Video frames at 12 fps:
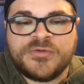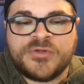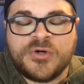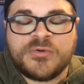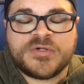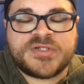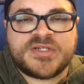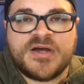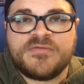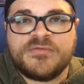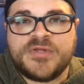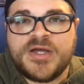There were
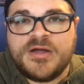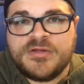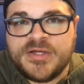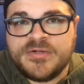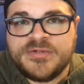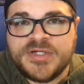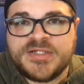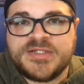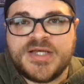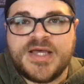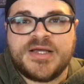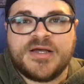several. They did
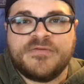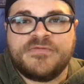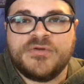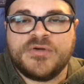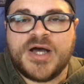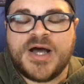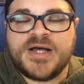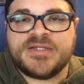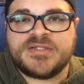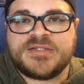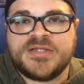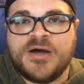take a few
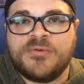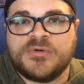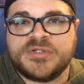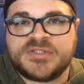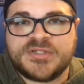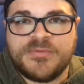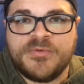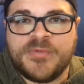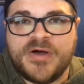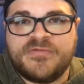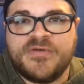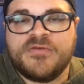guys that were some of
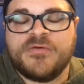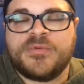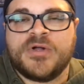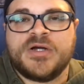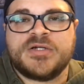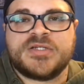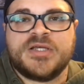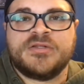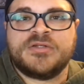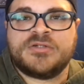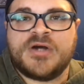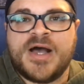my favorite players in
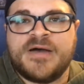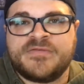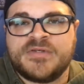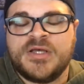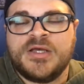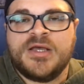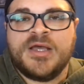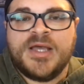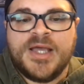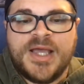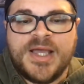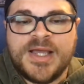the draft,
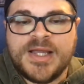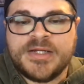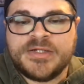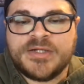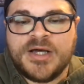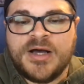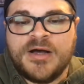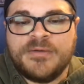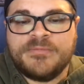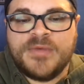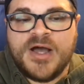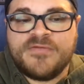and
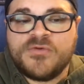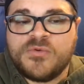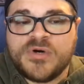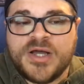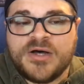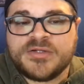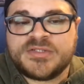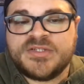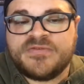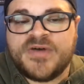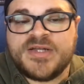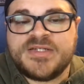everyone else,
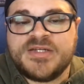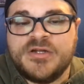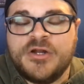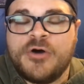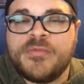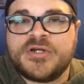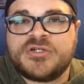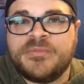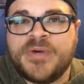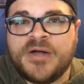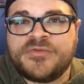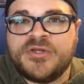if I didn't know much
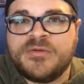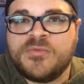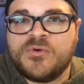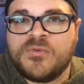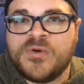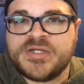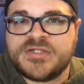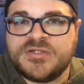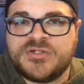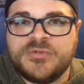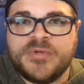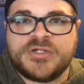about them or
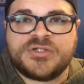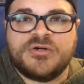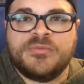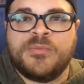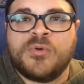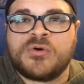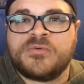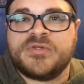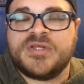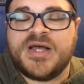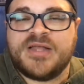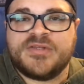wasn't too much on board with
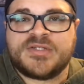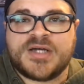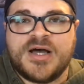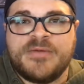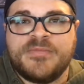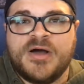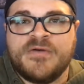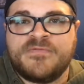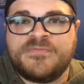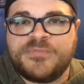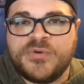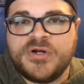it at the time,
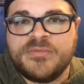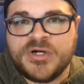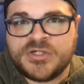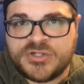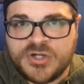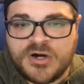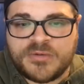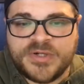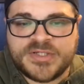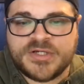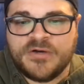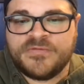I've pretty much talked
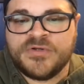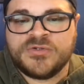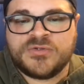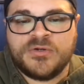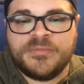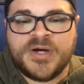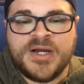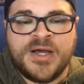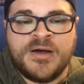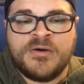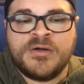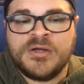myself into it by
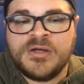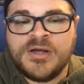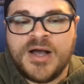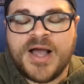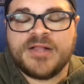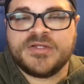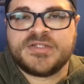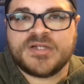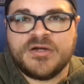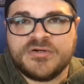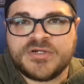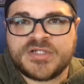now. I at least
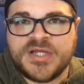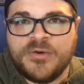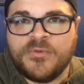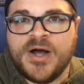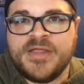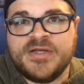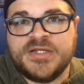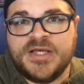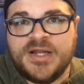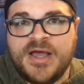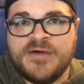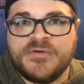understand why they
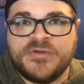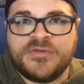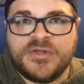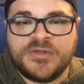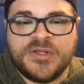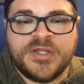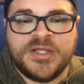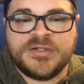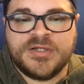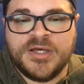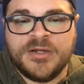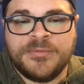did everything that they
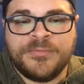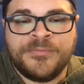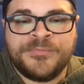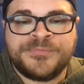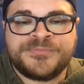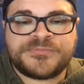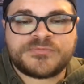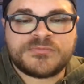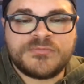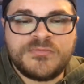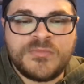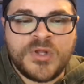did.
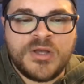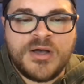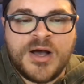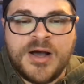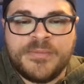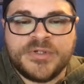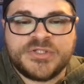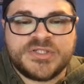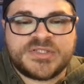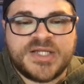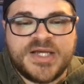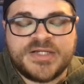But
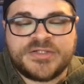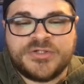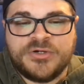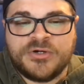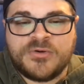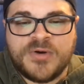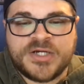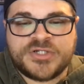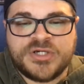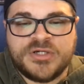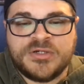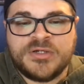just to answer your
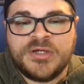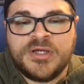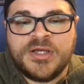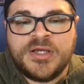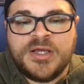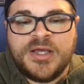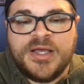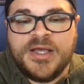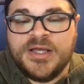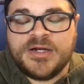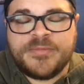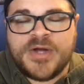question,
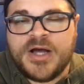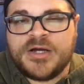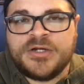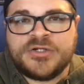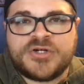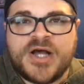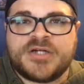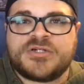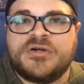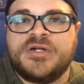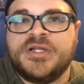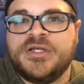and I'm not going to trash
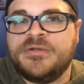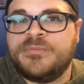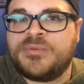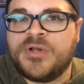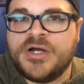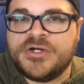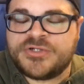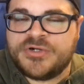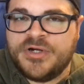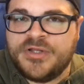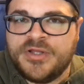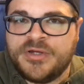on any players or
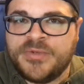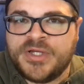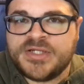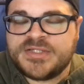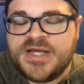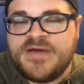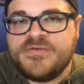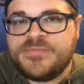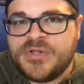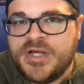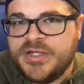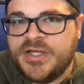anything because they haven't
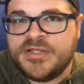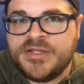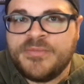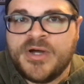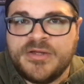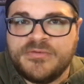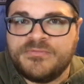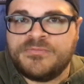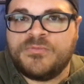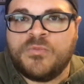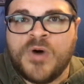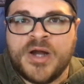played yet. They might
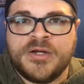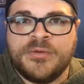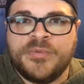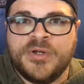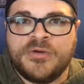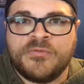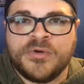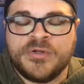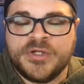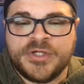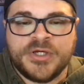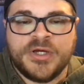wind up being
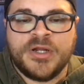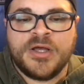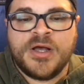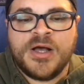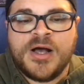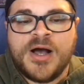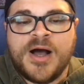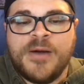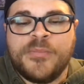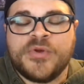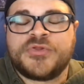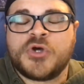really good.
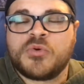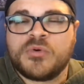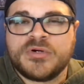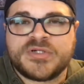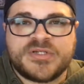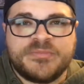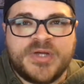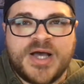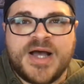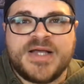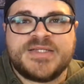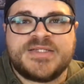But there were some
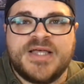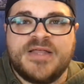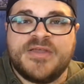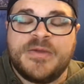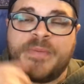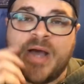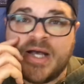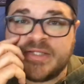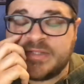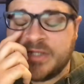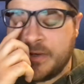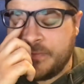guys that they
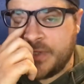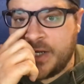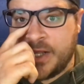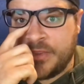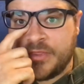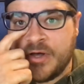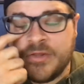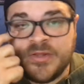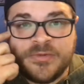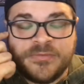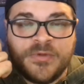passed up that I thought